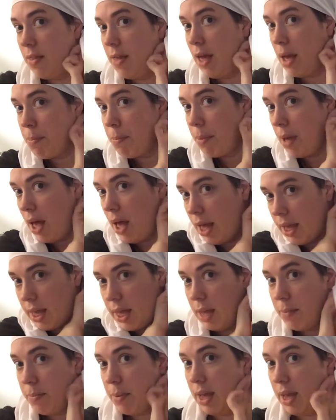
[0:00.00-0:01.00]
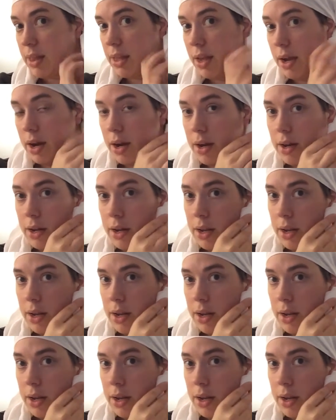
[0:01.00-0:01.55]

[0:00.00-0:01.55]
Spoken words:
that pocket back there,